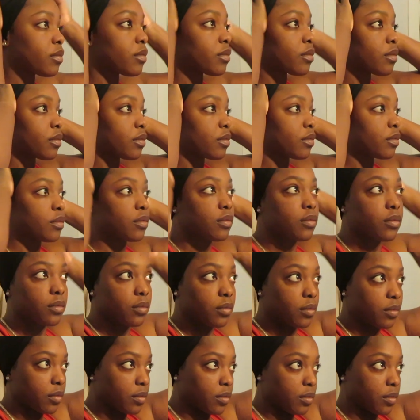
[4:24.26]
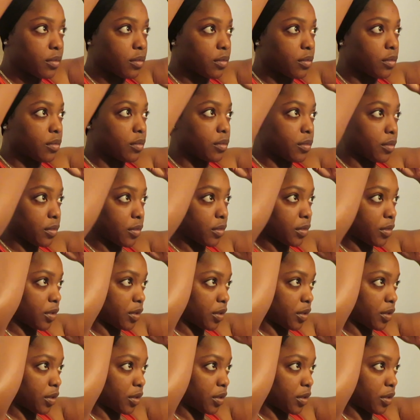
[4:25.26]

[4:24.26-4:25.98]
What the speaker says: (silence)